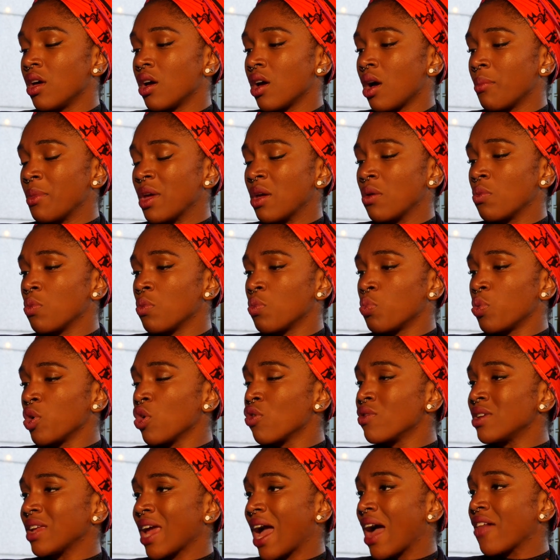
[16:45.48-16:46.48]
I mean, we
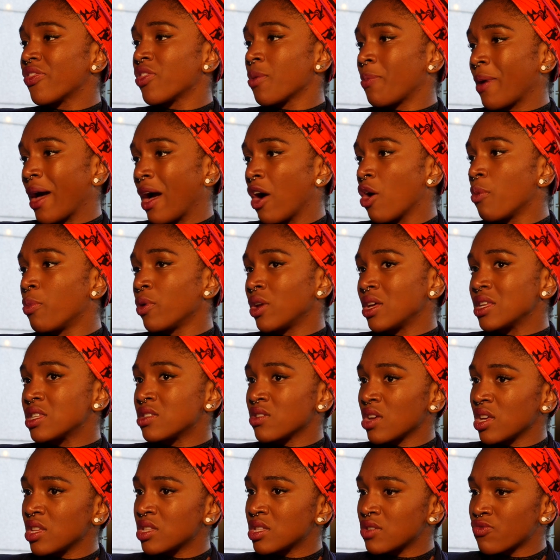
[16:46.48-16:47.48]
already had the power, but
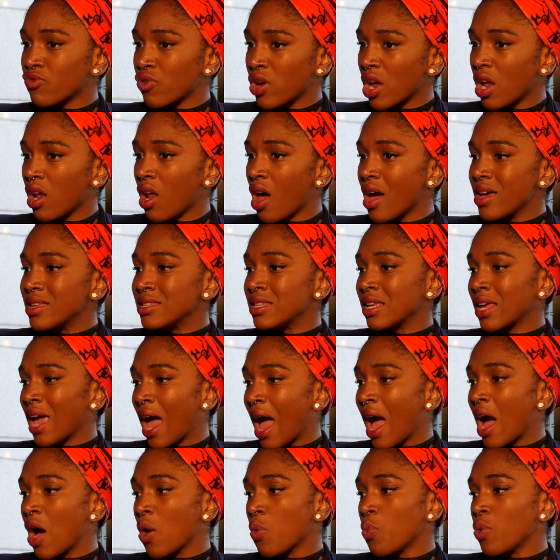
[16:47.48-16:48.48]
it's realising
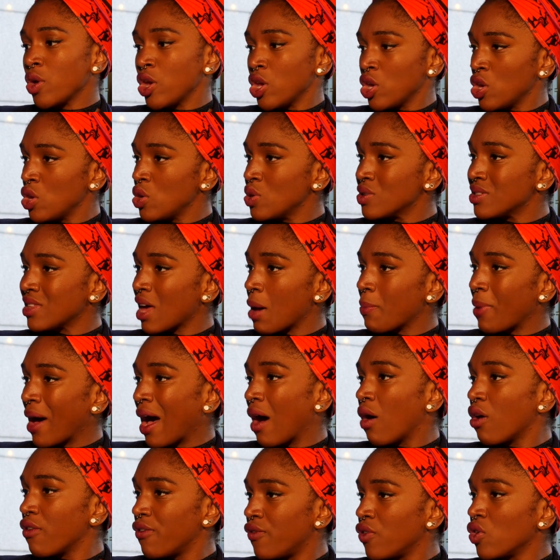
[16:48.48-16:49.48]
how we use that
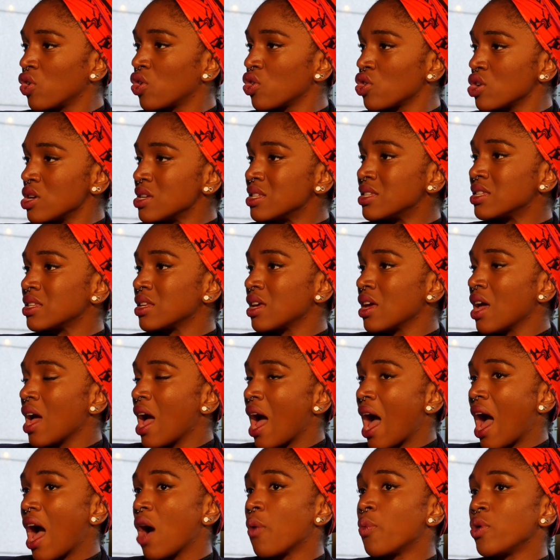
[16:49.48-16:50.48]
power for good,
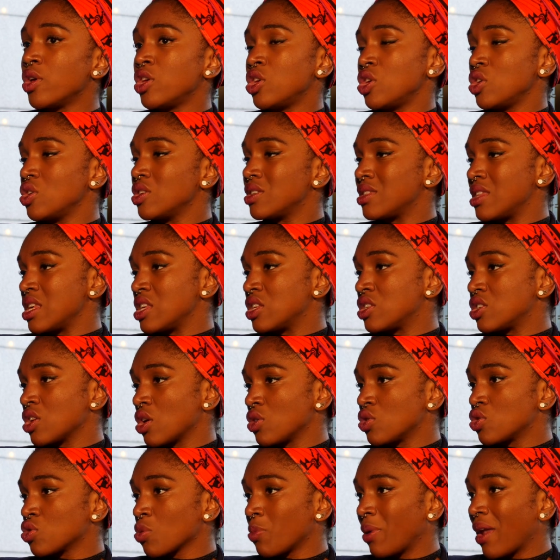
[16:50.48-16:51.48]
how we use these
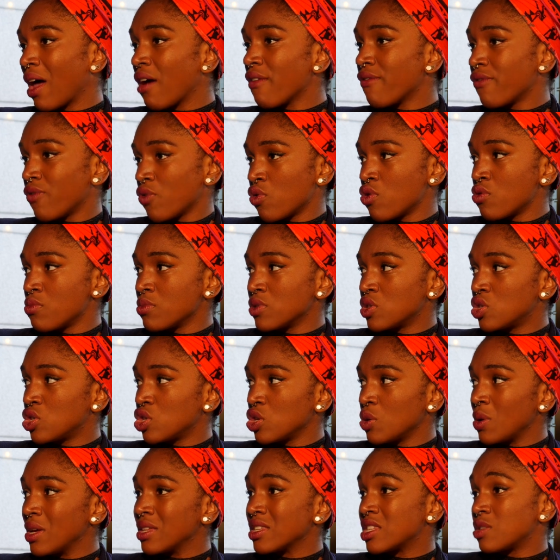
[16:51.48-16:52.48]
social platforms
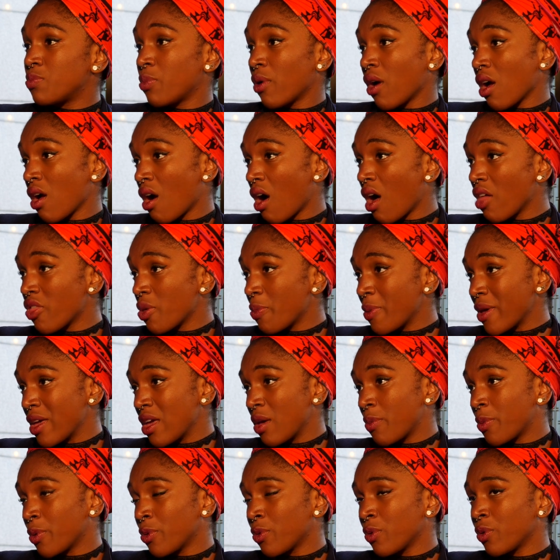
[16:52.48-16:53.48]
to inspire other
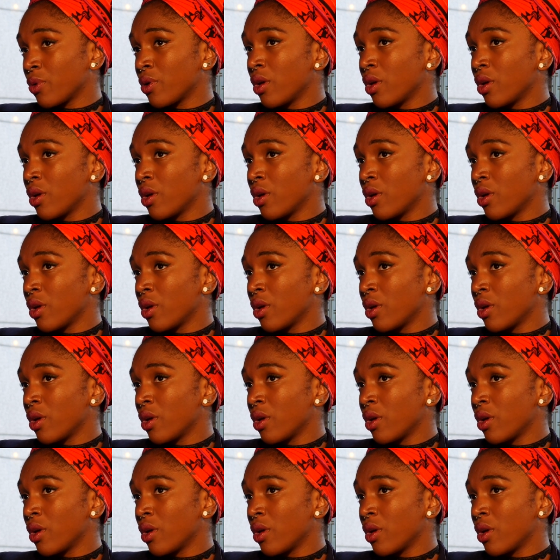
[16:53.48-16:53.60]
people.